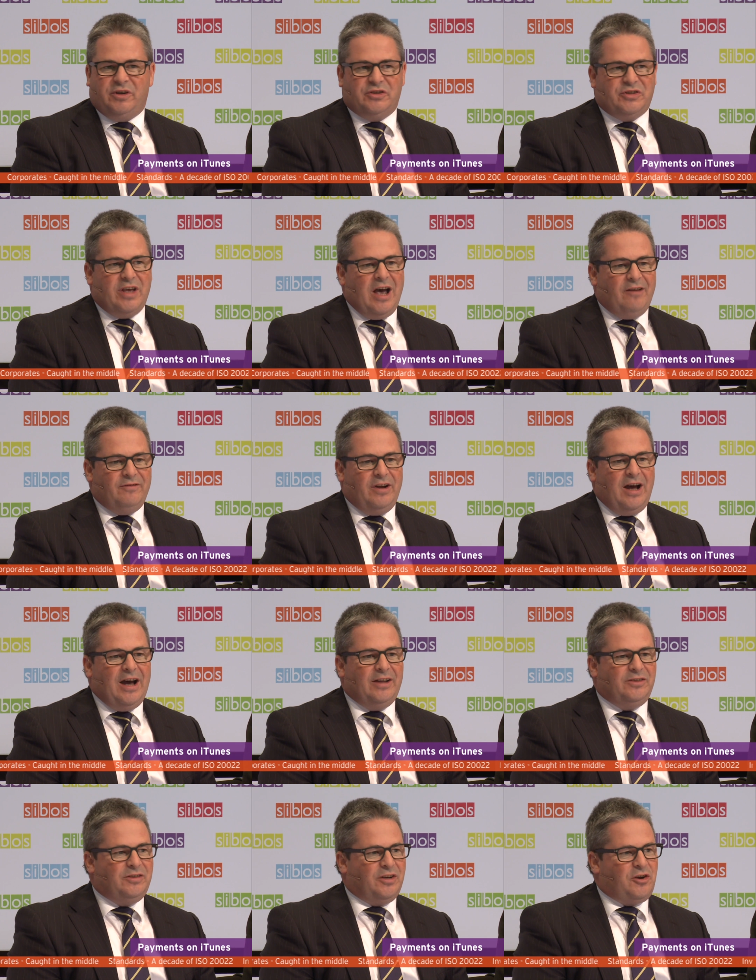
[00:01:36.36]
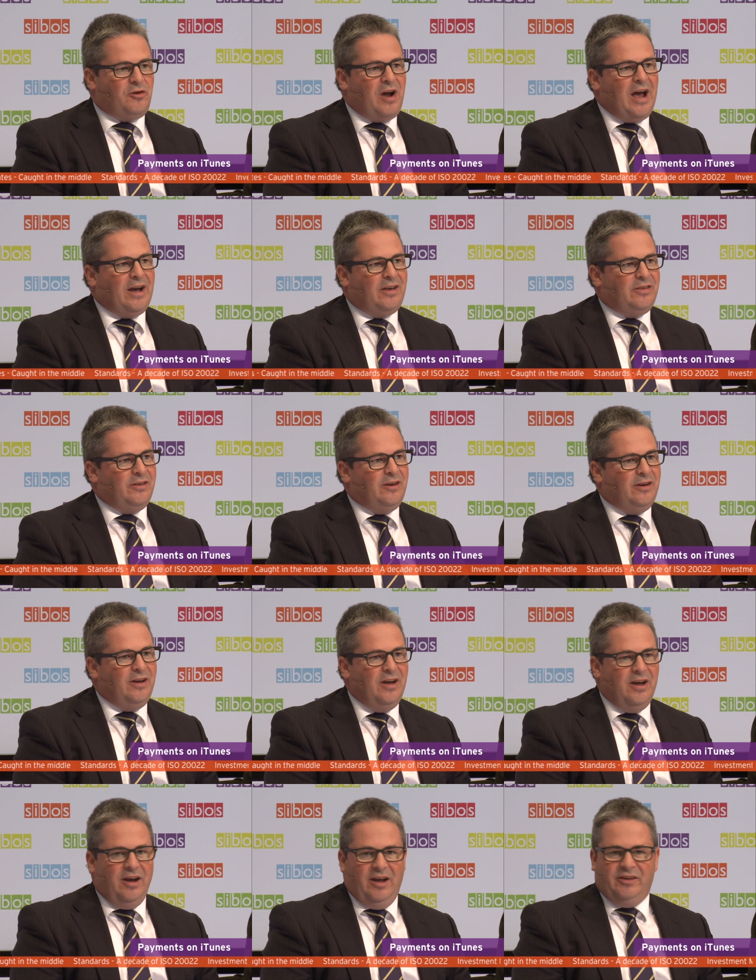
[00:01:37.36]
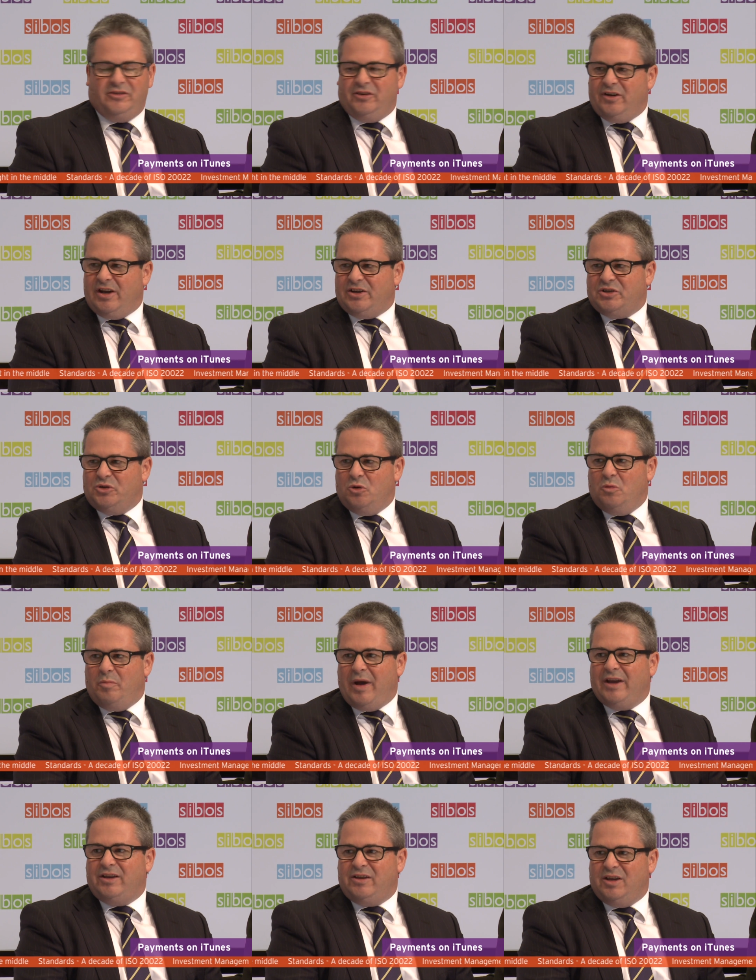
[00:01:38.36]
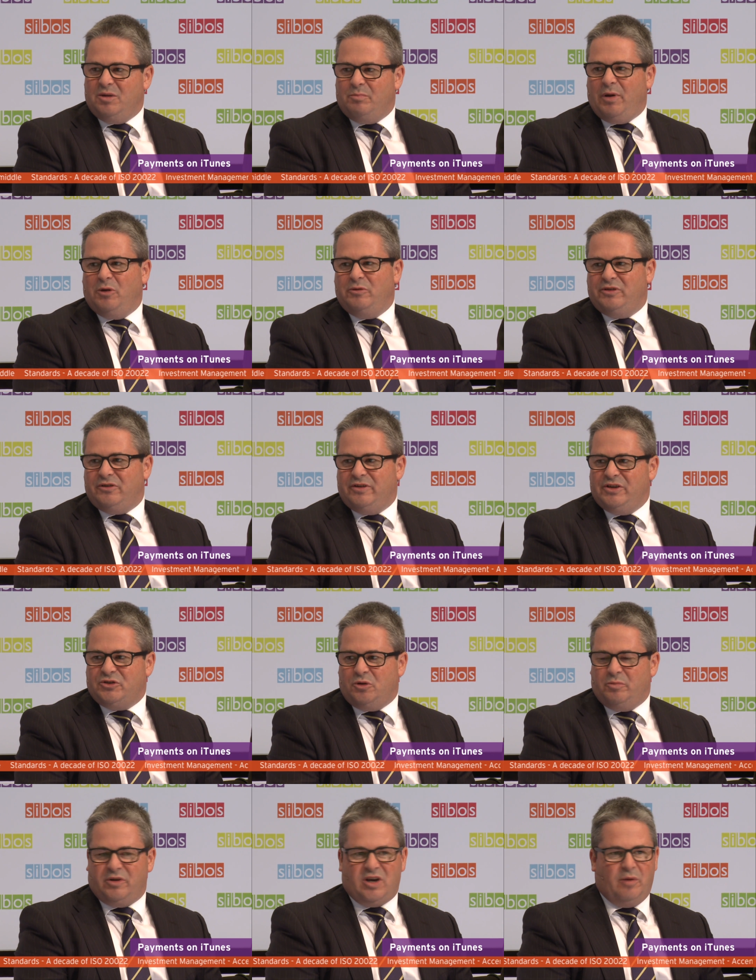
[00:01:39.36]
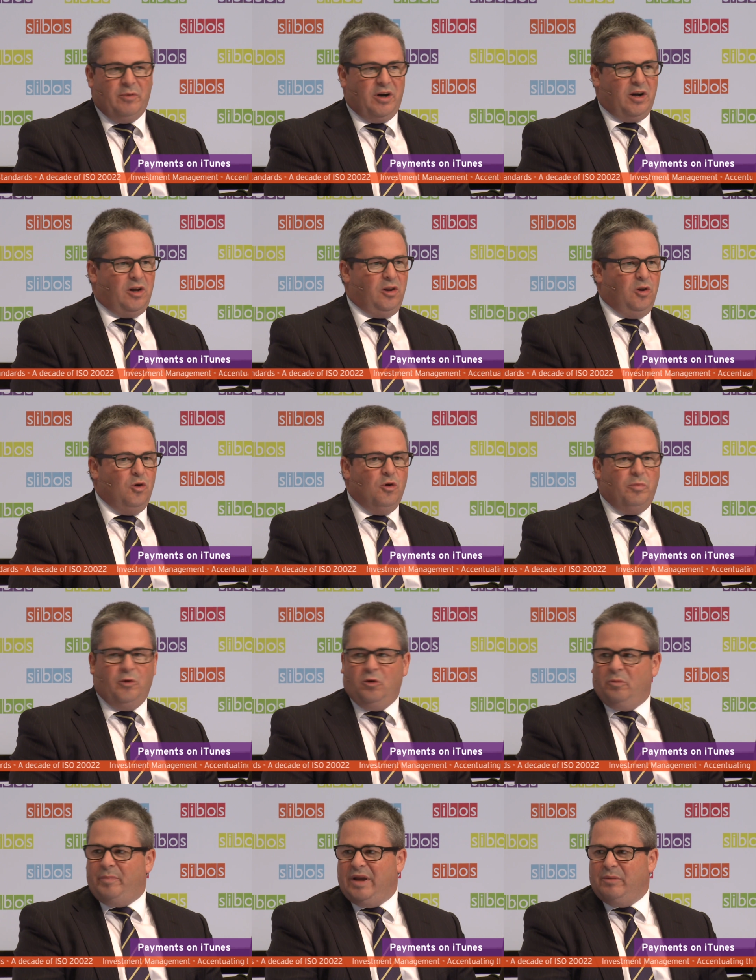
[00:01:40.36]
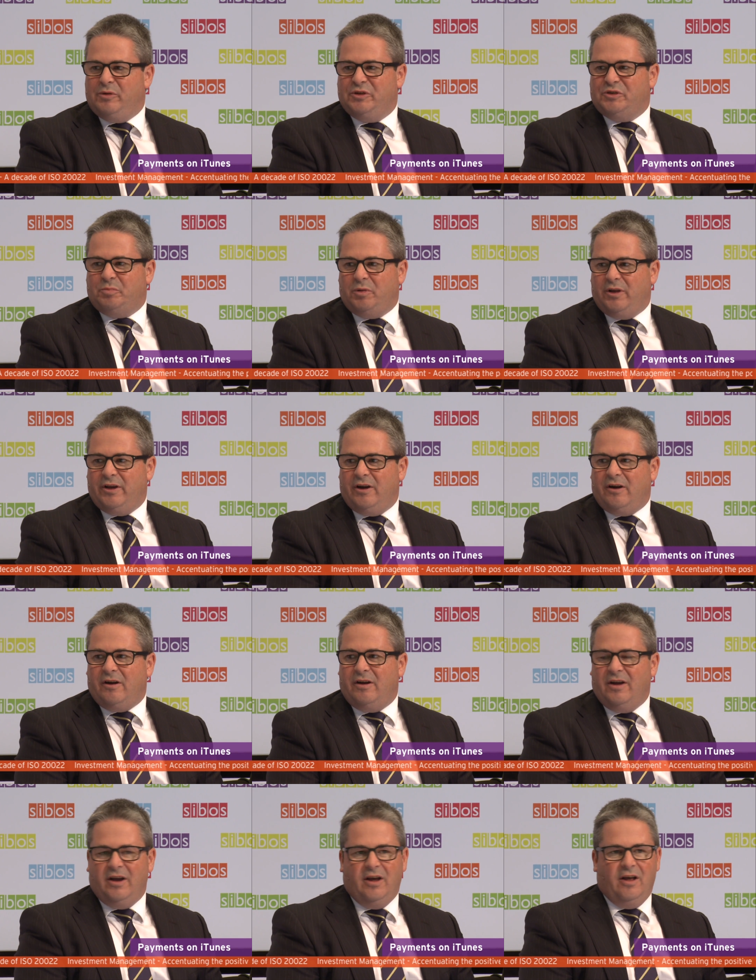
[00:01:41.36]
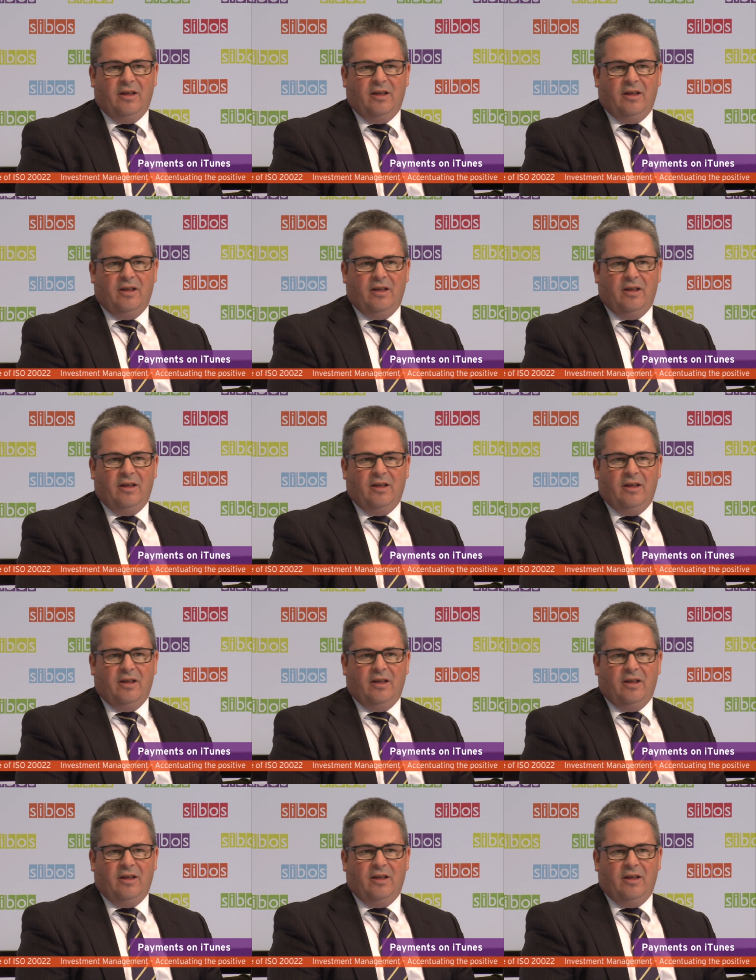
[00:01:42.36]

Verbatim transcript: because they haven't had to crack the international banking boundaries or become a global payments player.